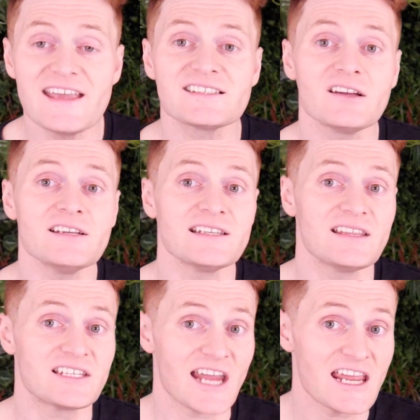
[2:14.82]
cited
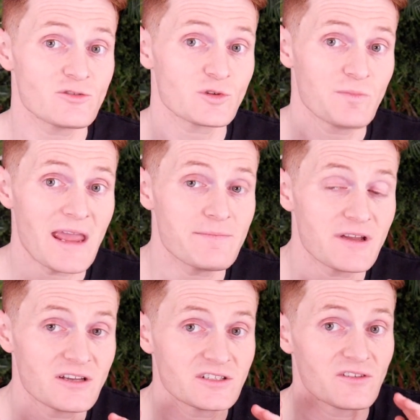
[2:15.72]
the change was made
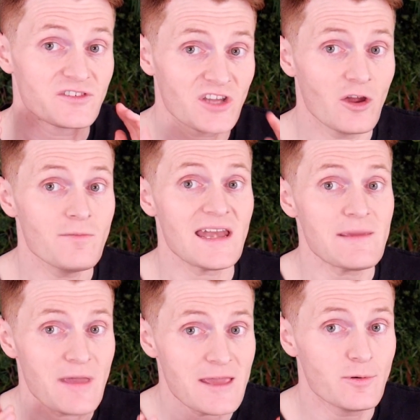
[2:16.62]
because of so
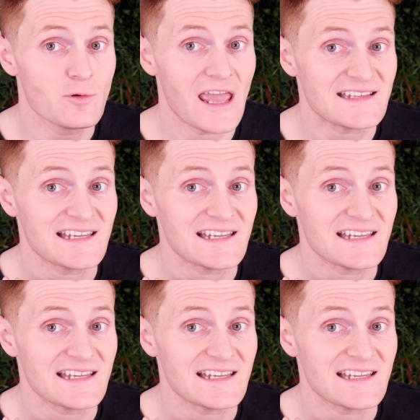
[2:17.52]
many people getting